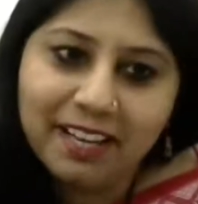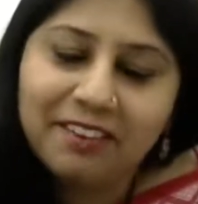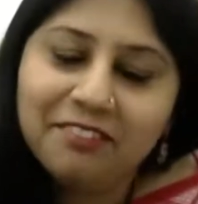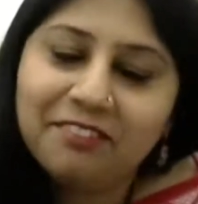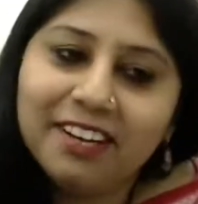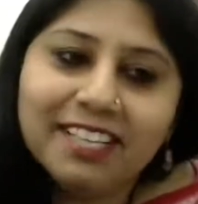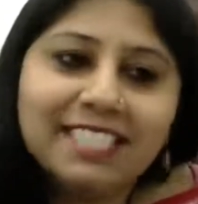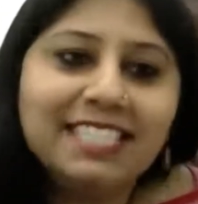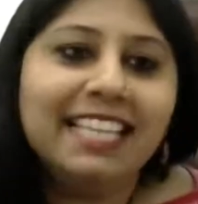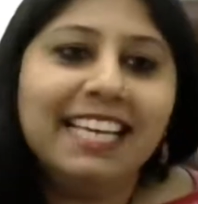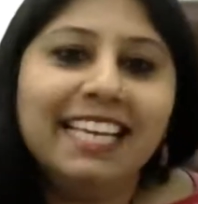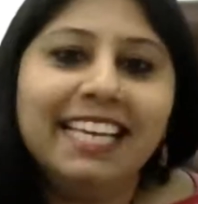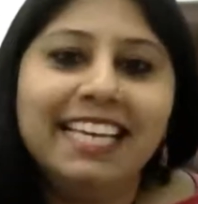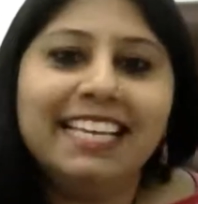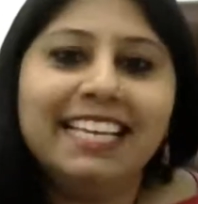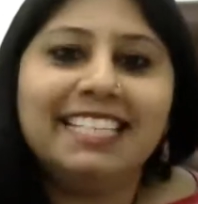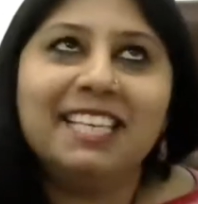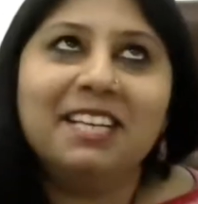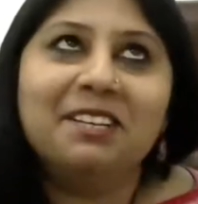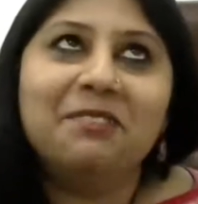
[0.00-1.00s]
First thing
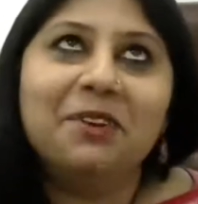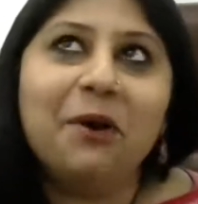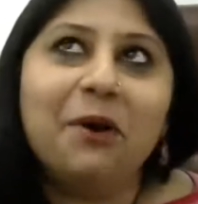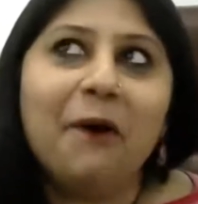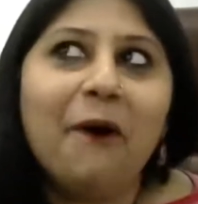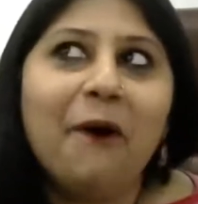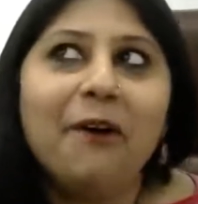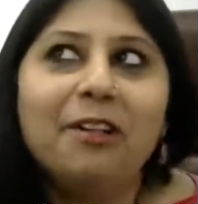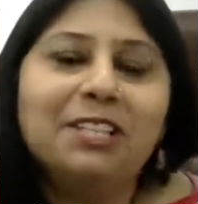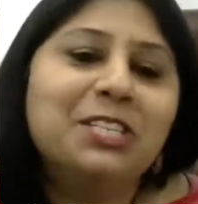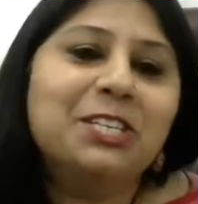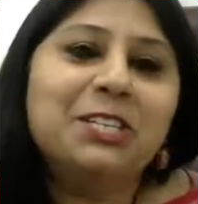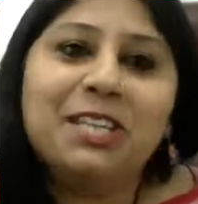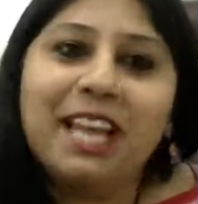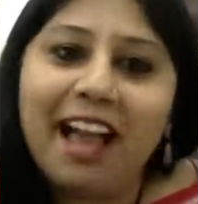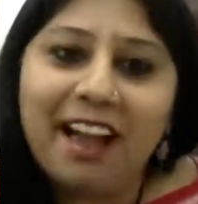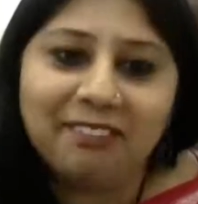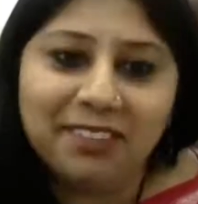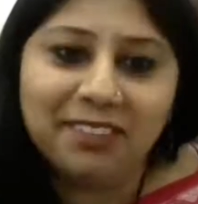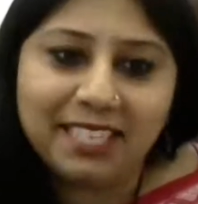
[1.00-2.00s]
is that we all should
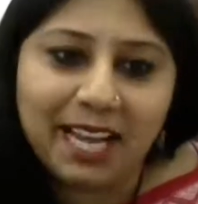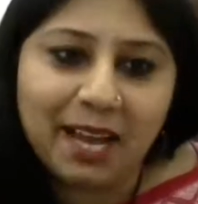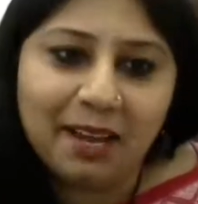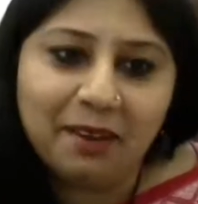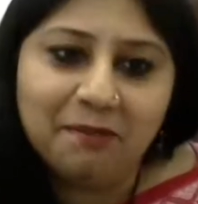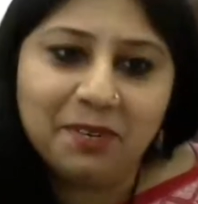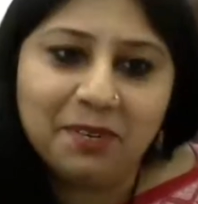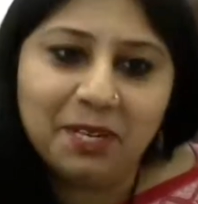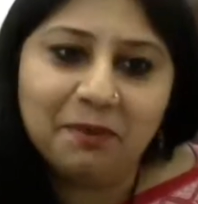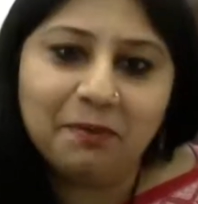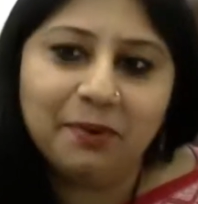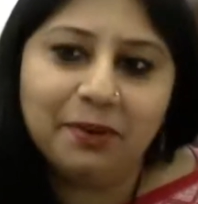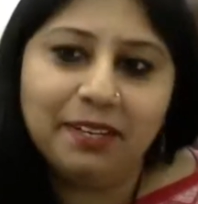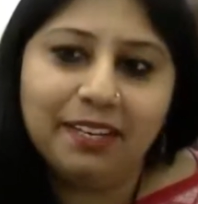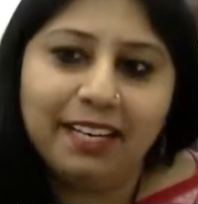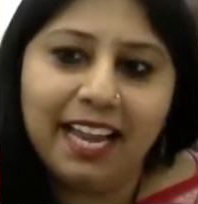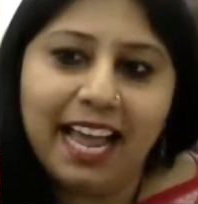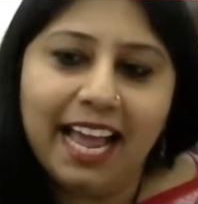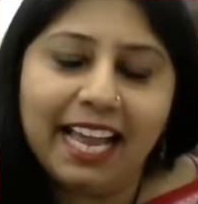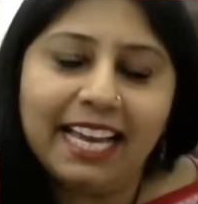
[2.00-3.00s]
have a
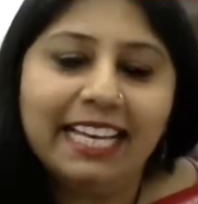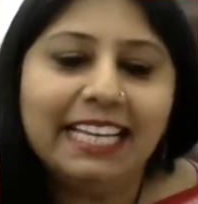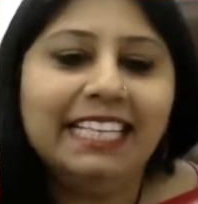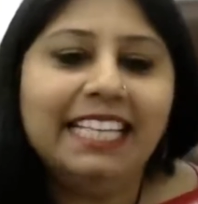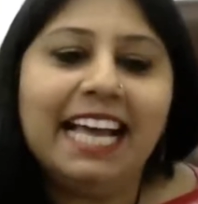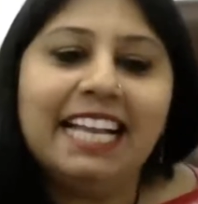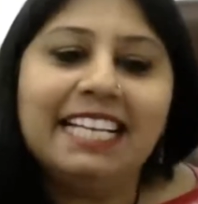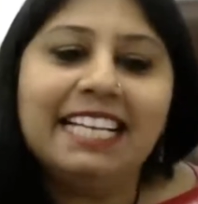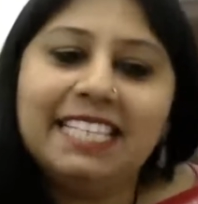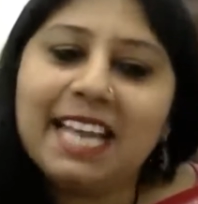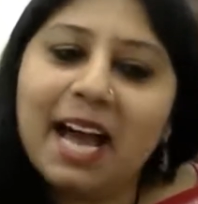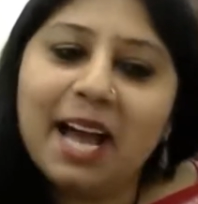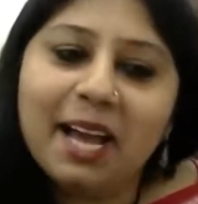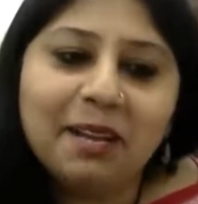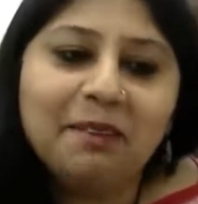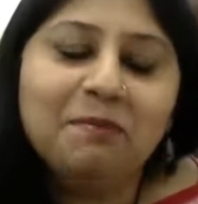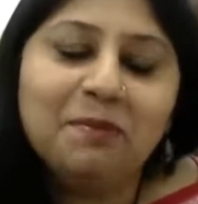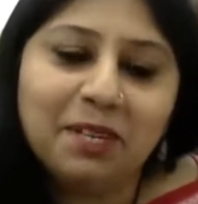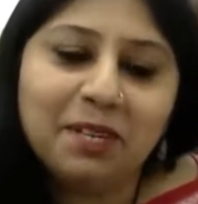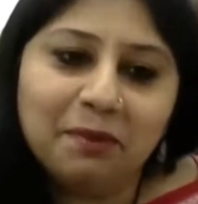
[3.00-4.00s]
timetable, and in that
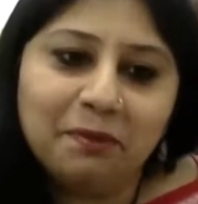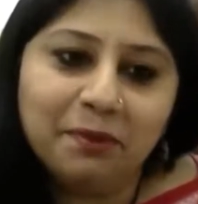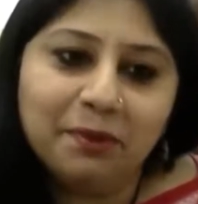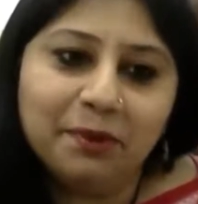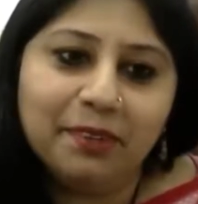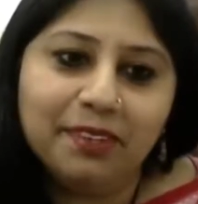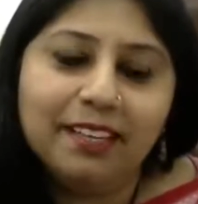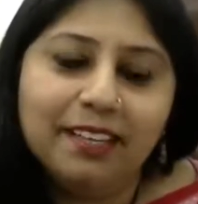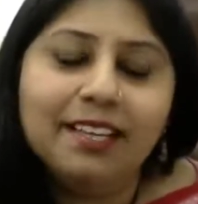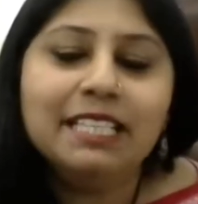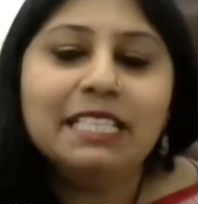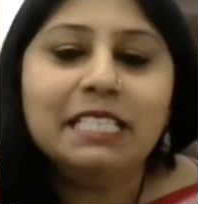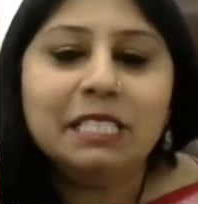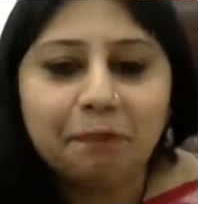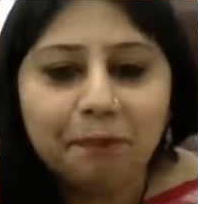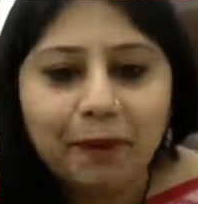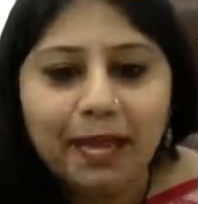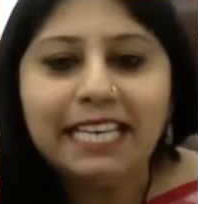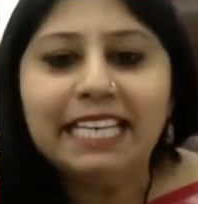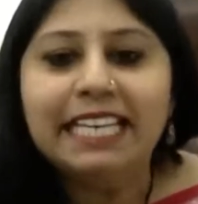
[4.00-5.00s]
timetable,
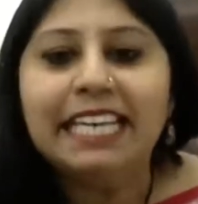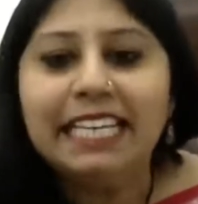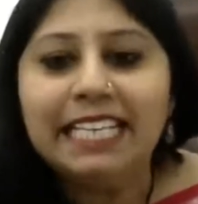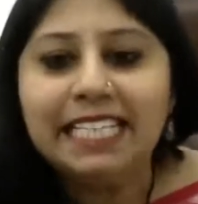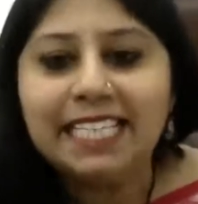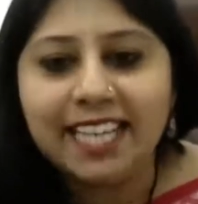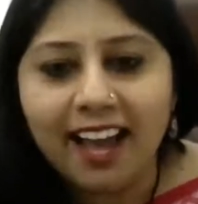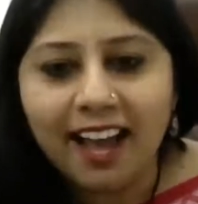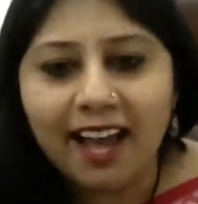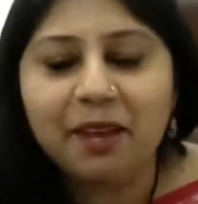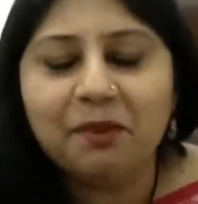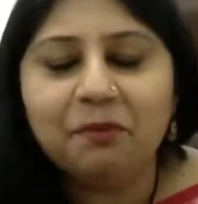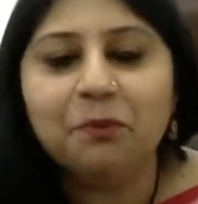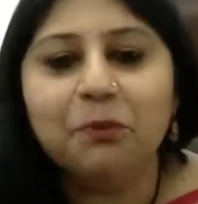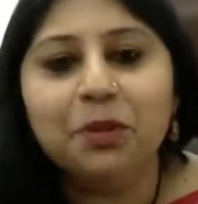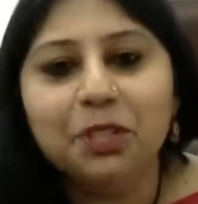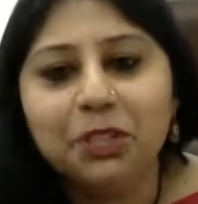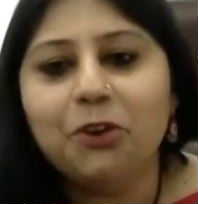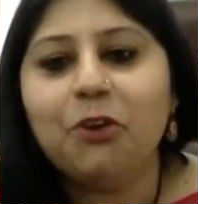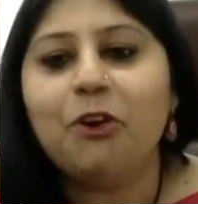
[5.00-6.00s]
spending time
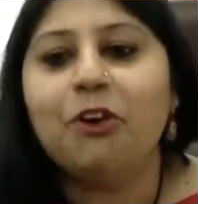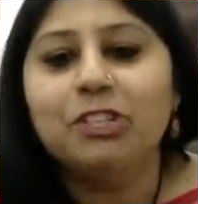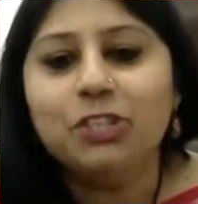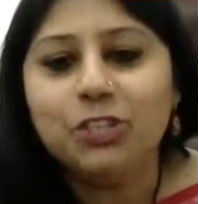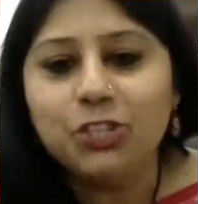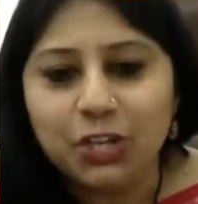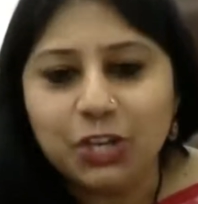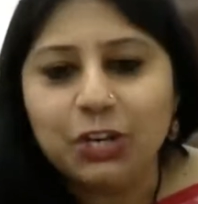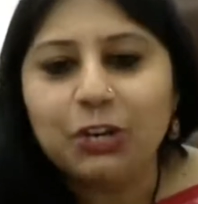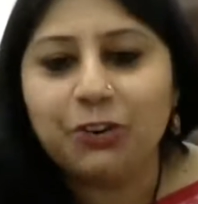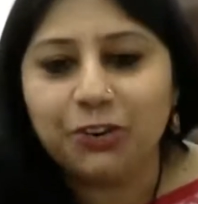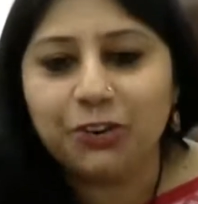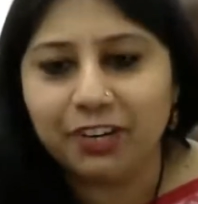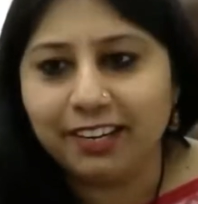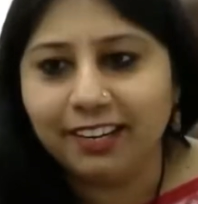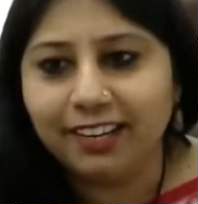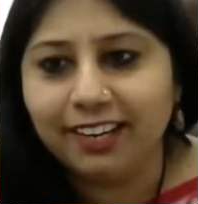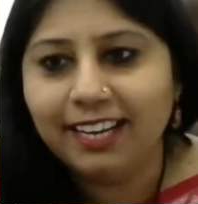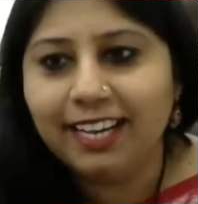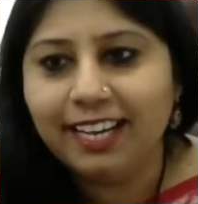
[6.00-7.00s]
with your
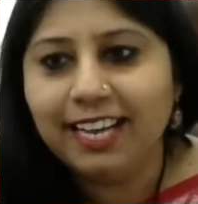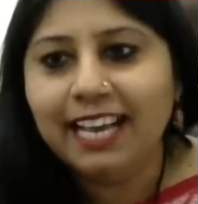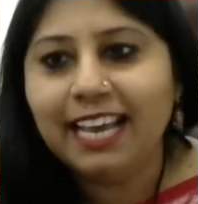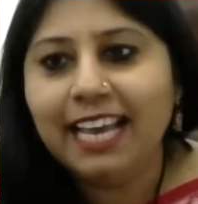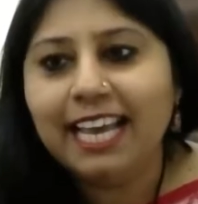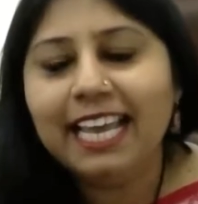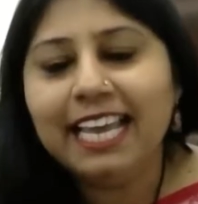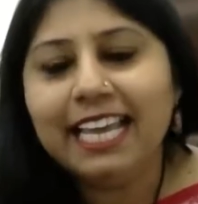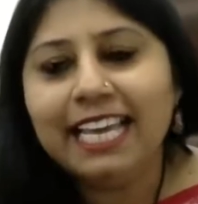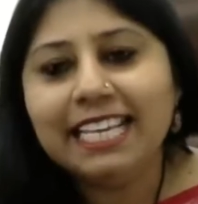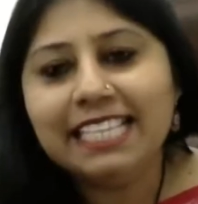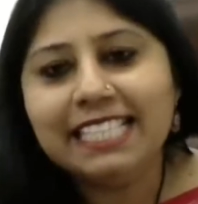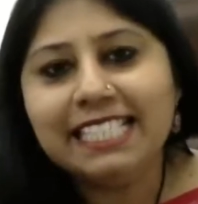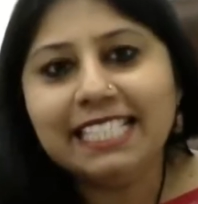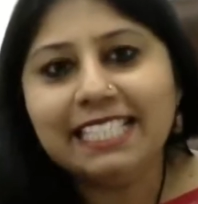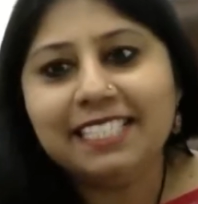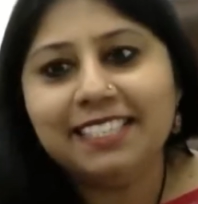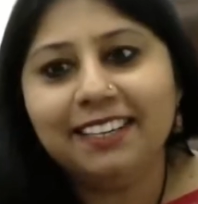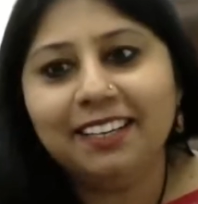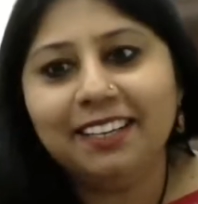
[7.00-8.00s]
children
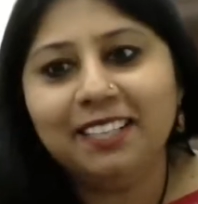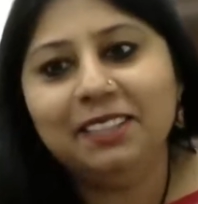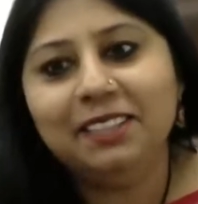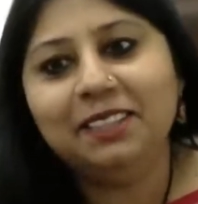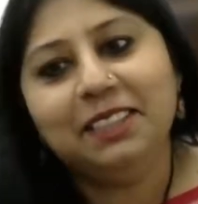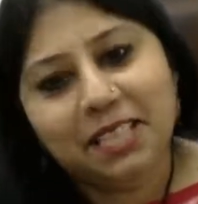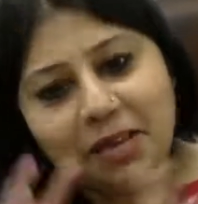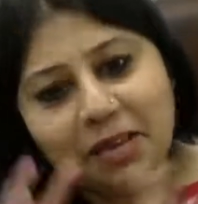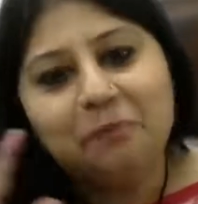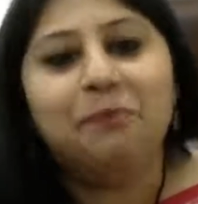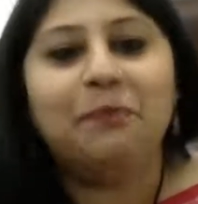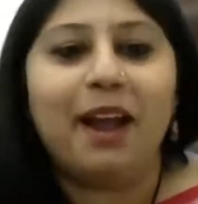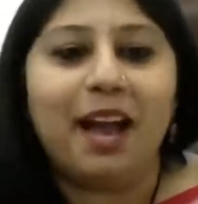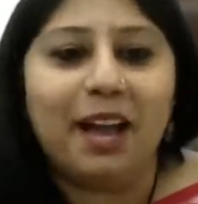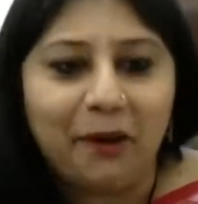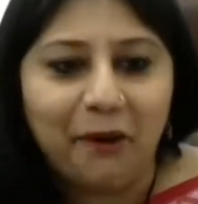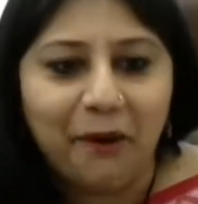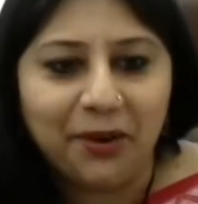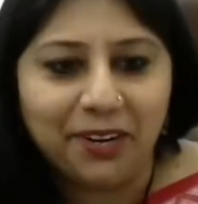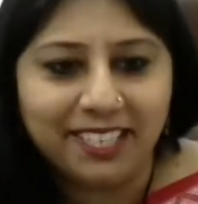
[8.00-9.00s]
is the
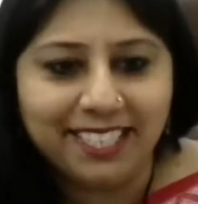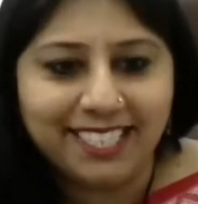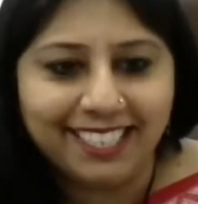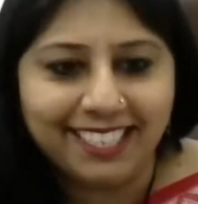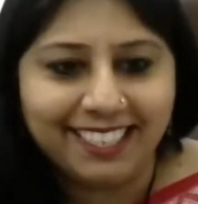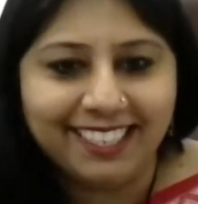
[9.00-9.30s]
priority.